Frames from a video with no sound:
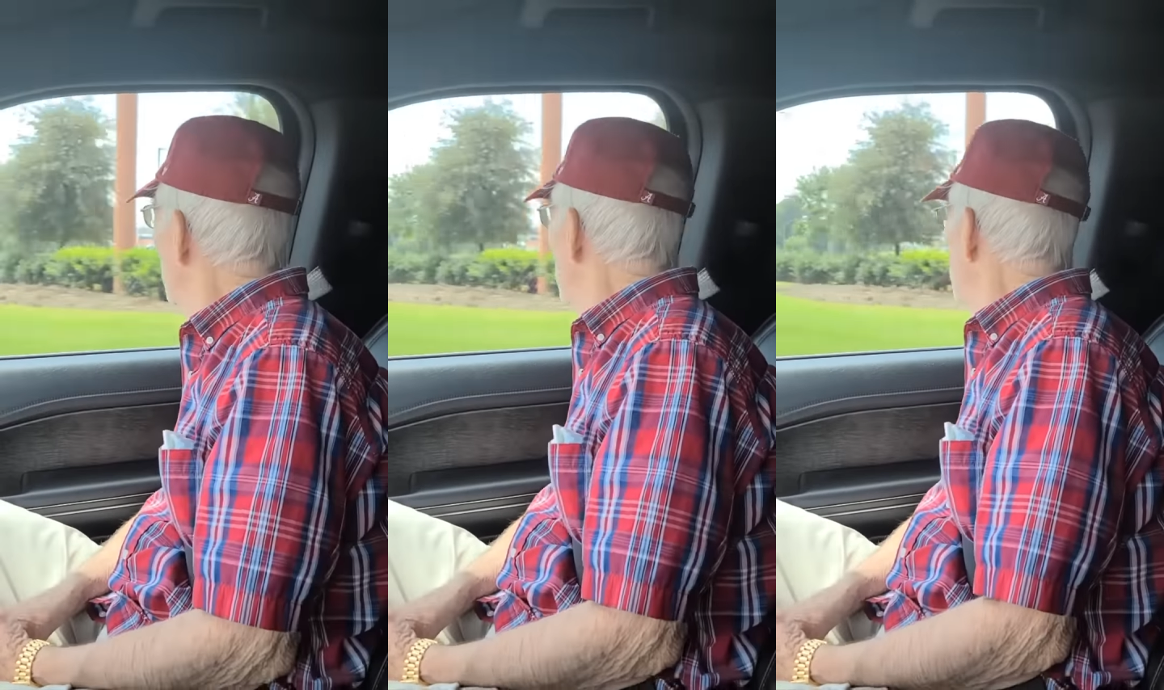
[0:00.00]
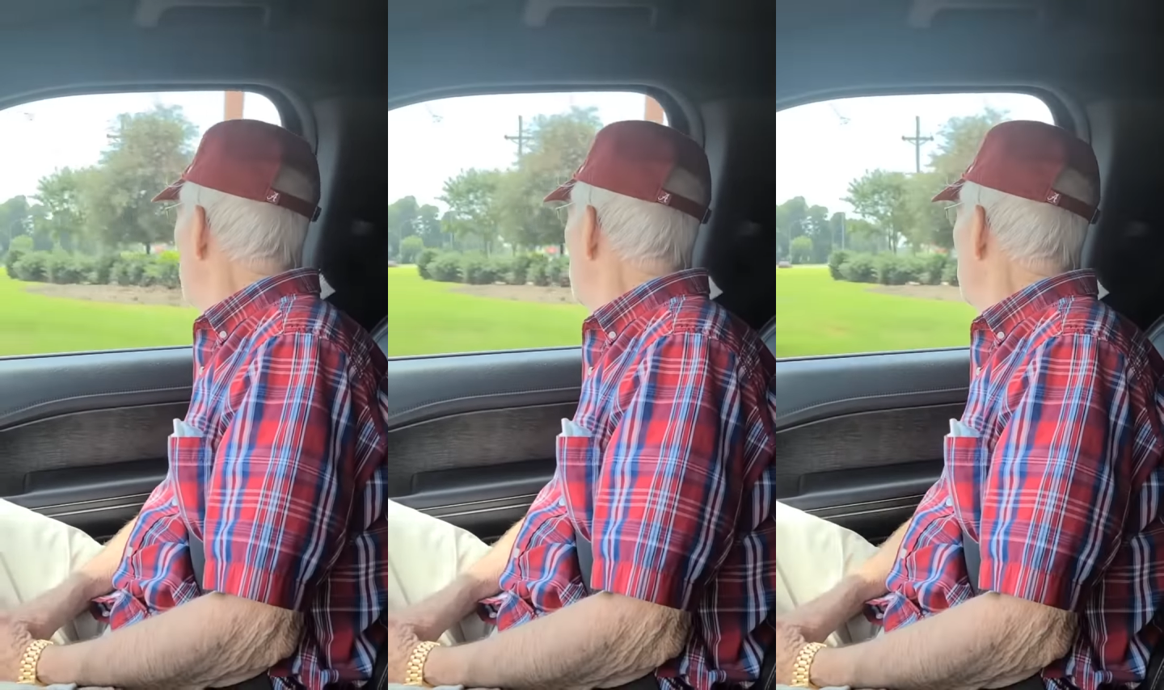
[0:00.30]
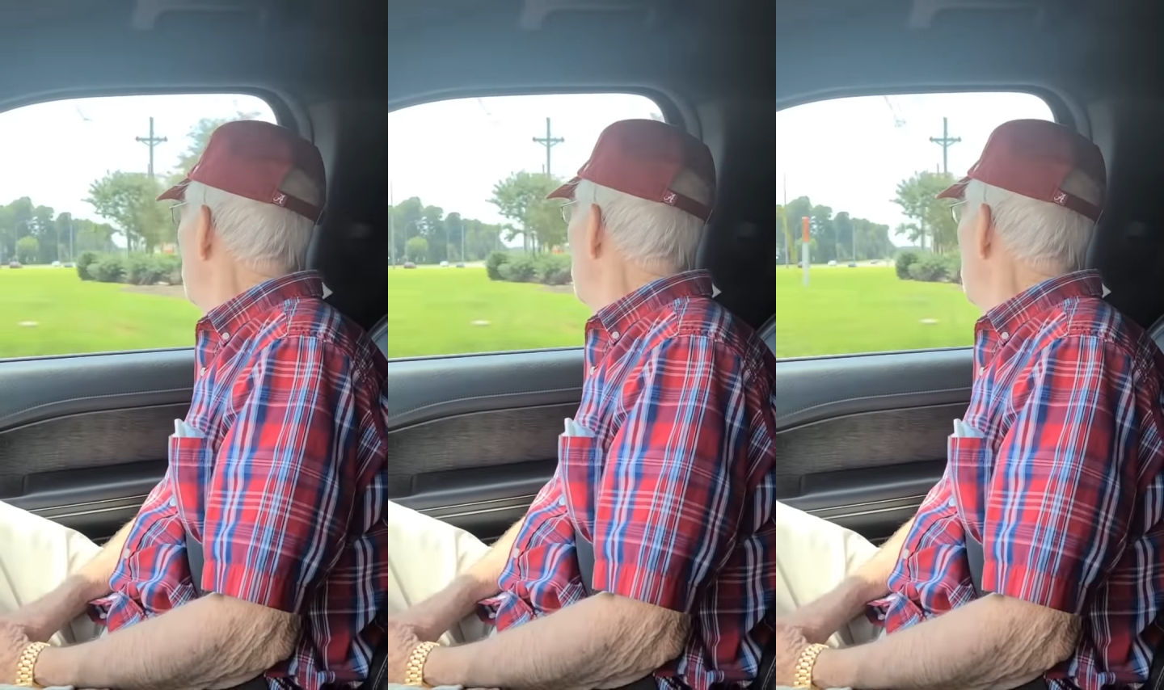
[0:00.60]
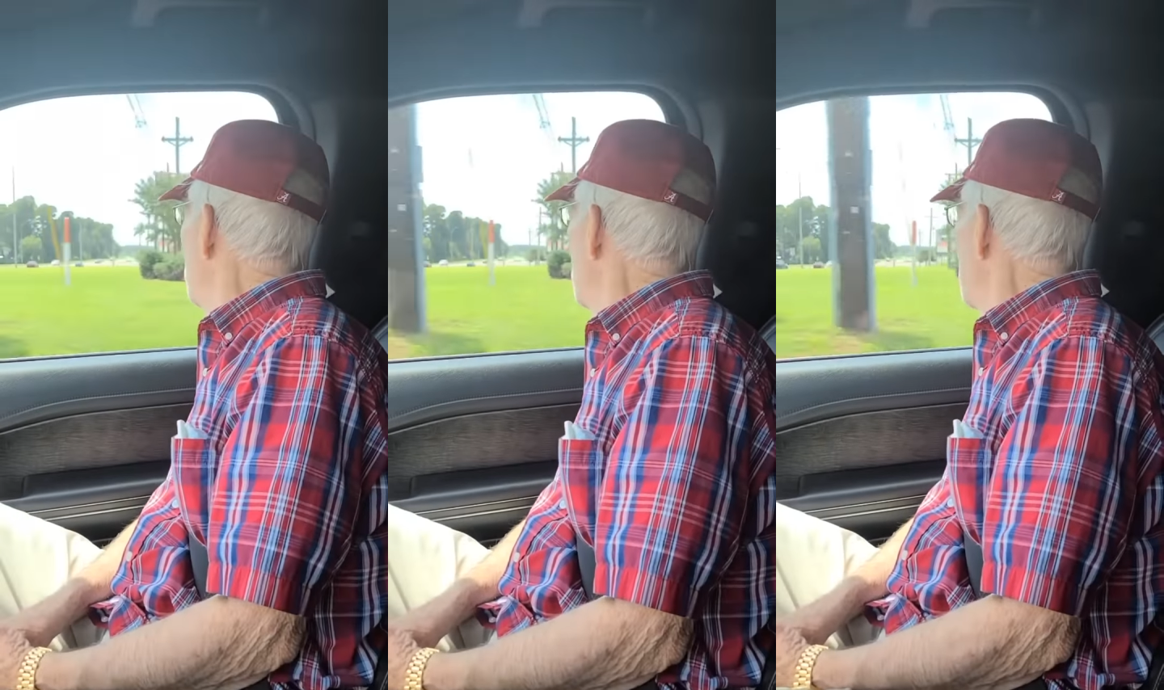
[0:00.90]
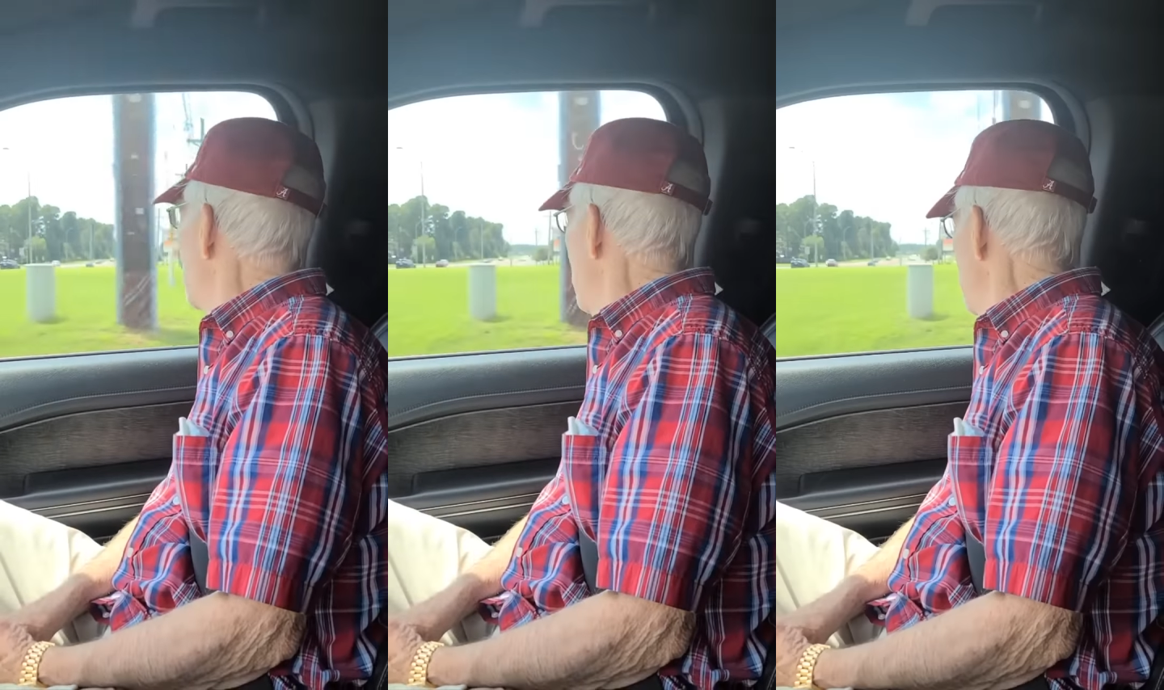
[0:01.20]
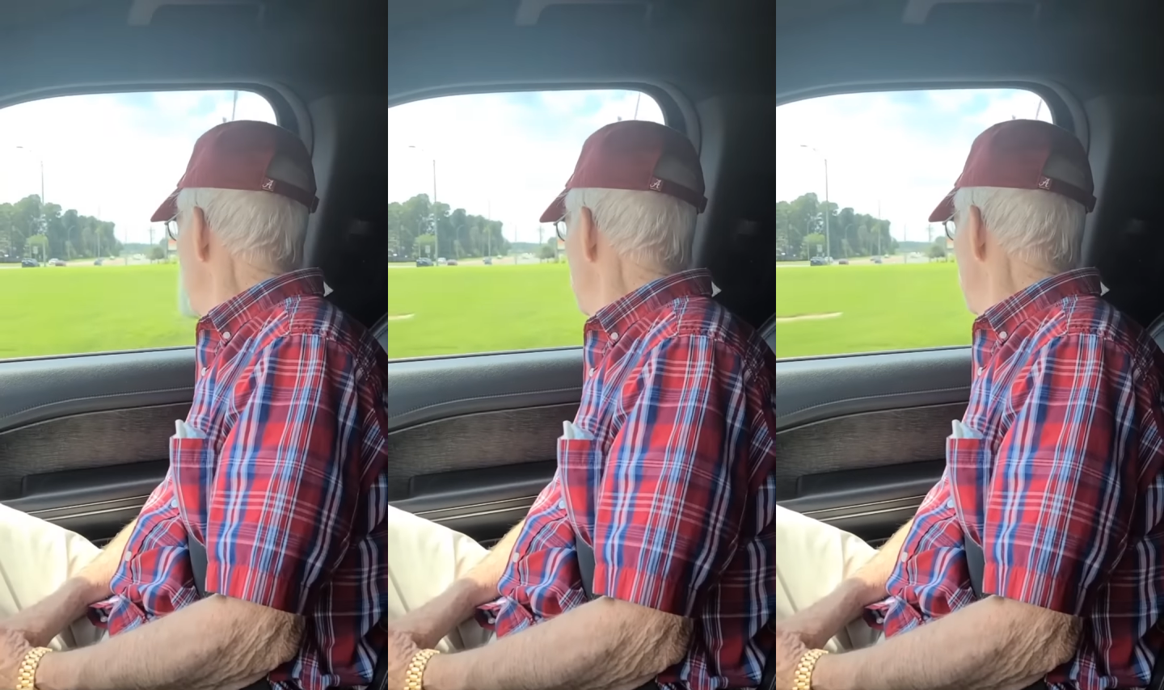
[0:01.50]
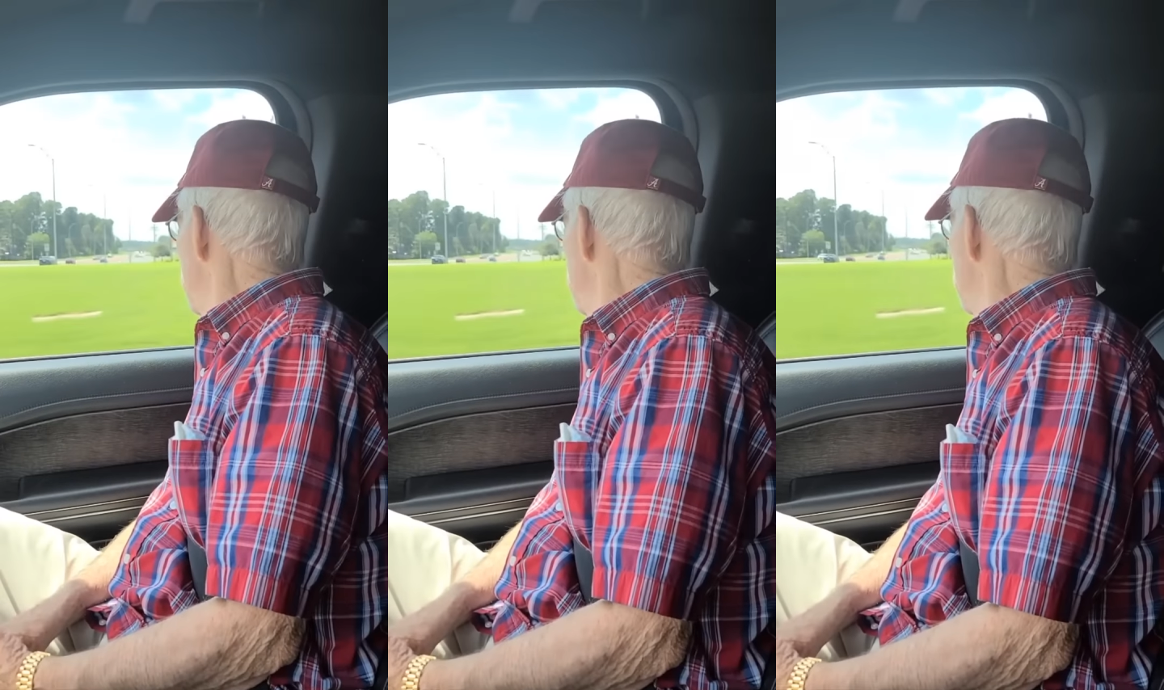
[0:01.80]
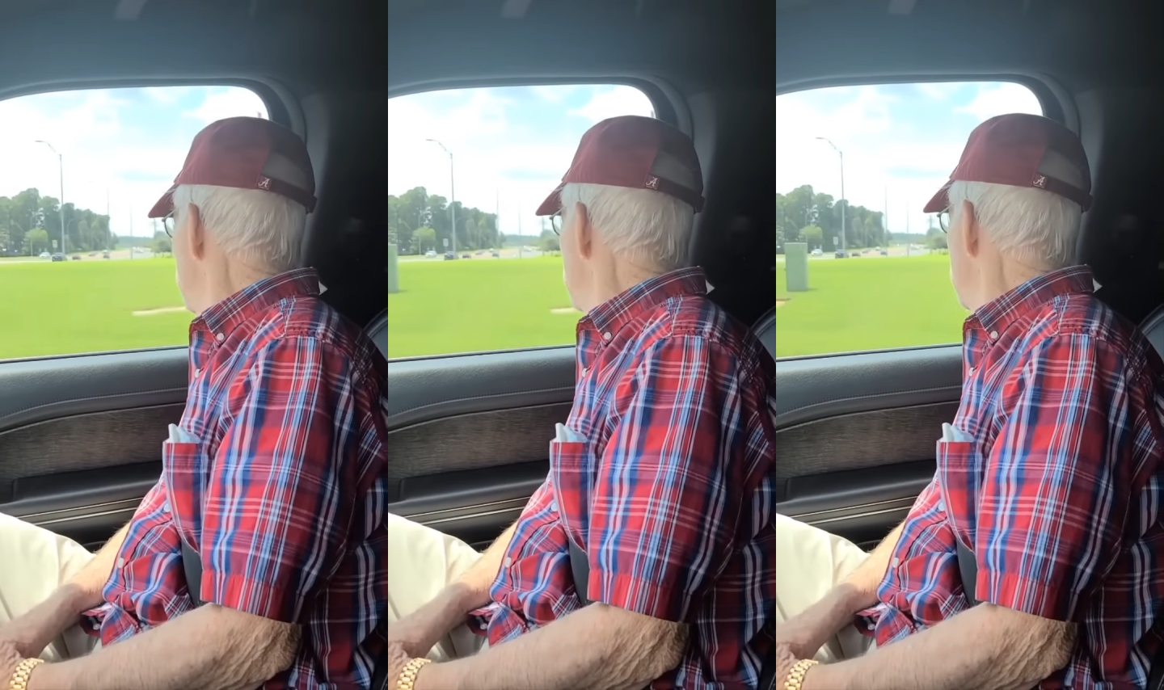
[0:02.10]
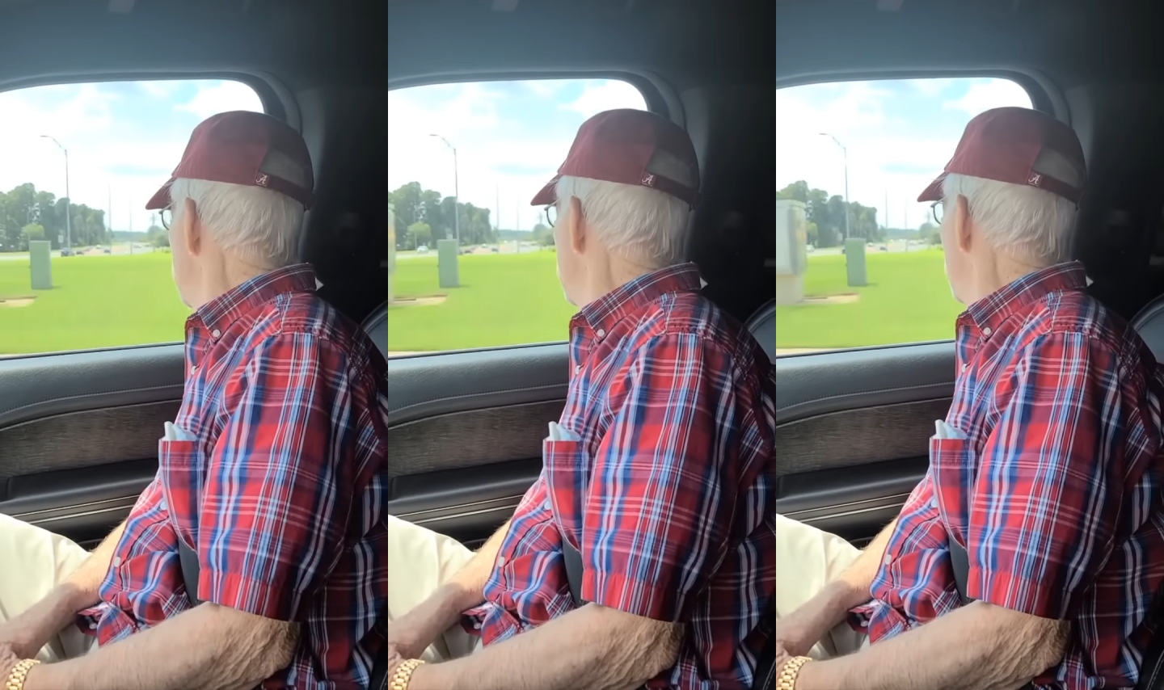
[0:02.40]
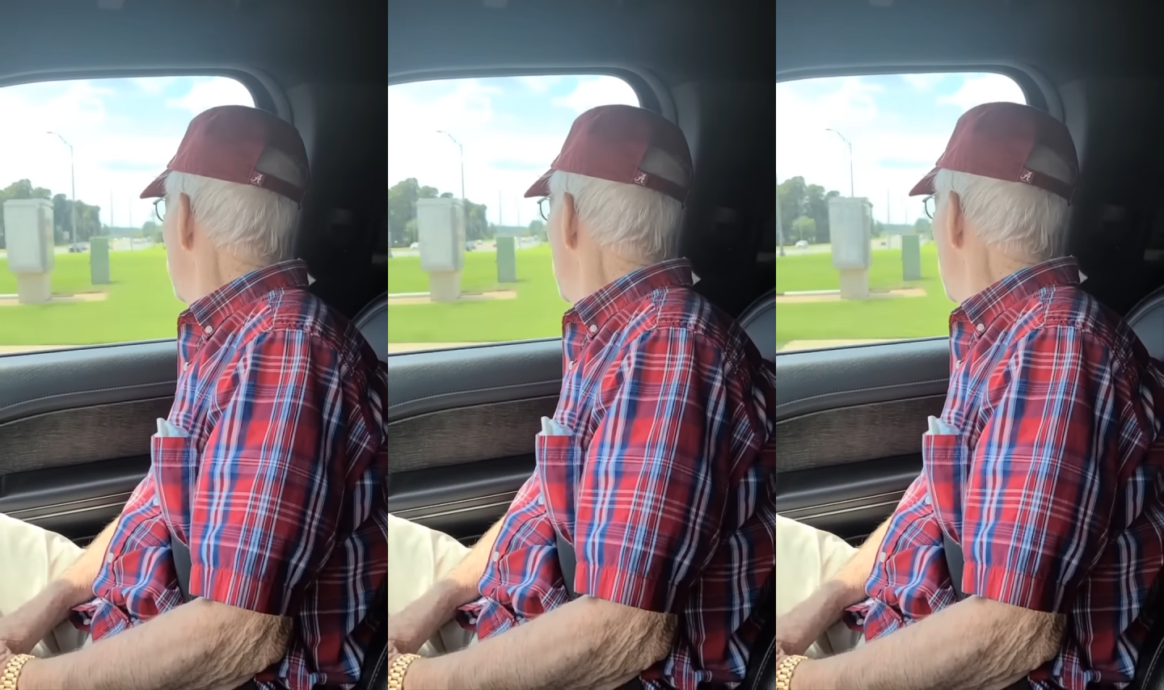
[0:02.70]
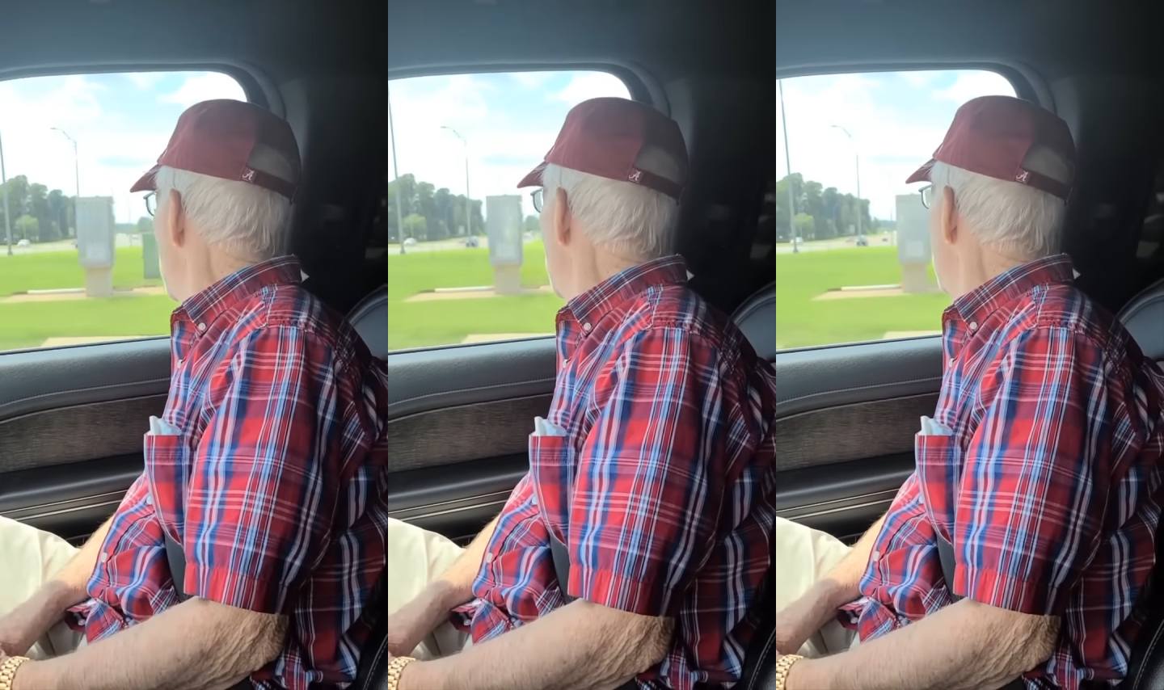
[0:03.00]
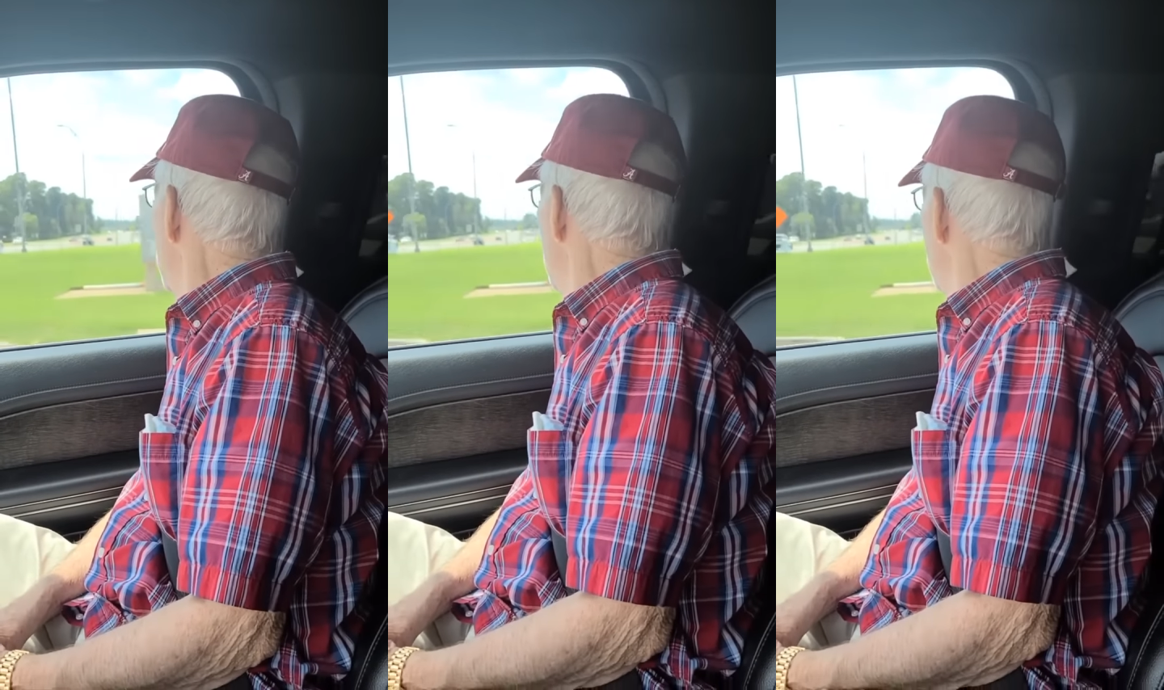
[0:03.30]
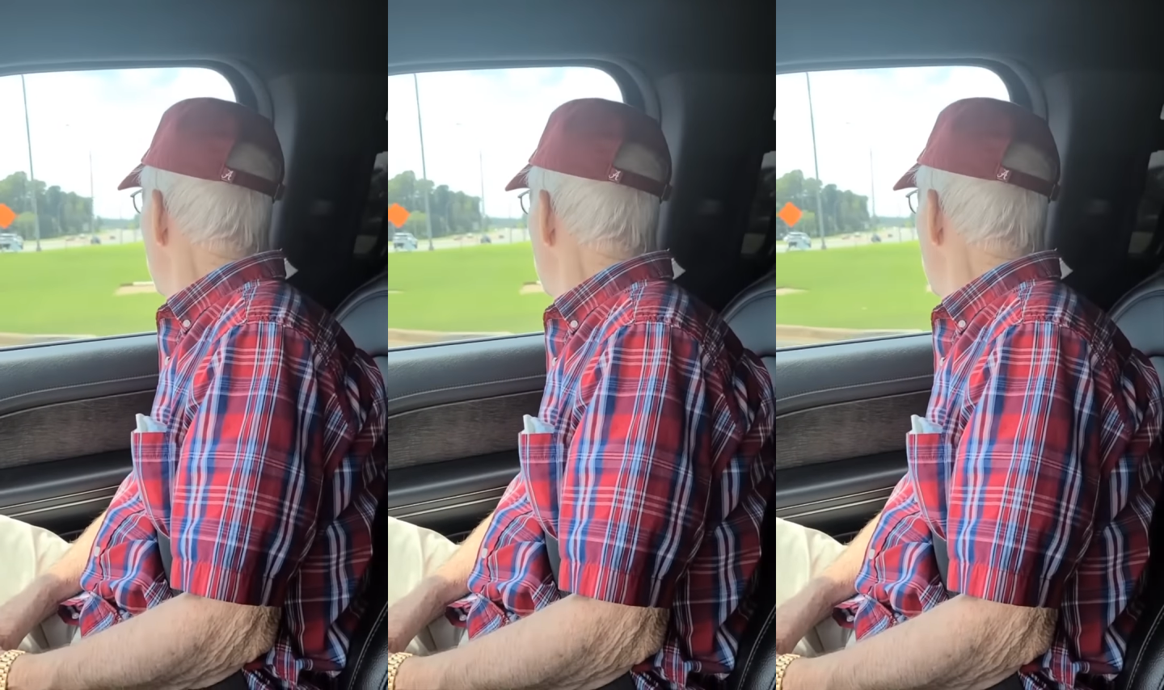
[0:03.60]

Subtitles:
Nobody's mouth can be seen.